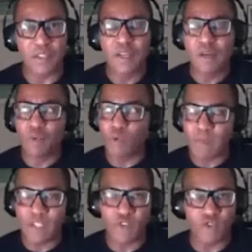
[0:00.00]
We want to make
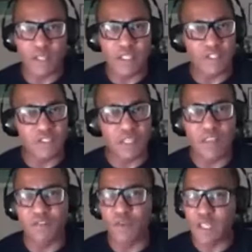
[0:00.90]
sure our kids are safe
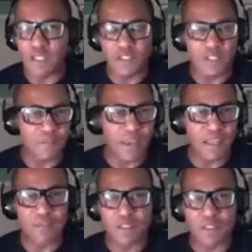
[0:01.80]
in safe
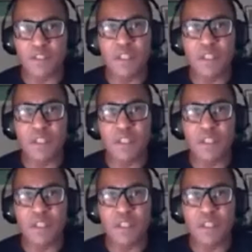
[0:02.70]
havens,